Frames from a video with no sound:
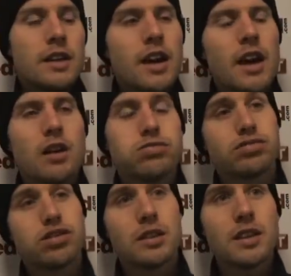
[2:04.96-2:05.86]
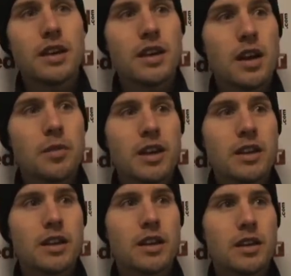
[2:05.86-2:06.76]
Yeah. I
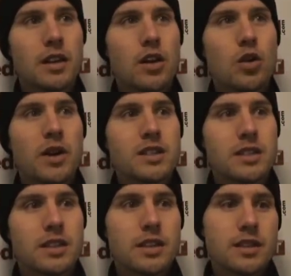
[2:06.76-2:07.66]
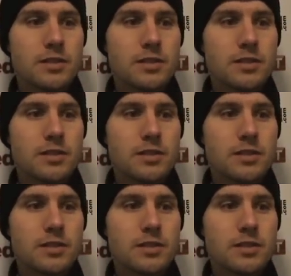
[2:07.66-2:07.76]
mean, I always think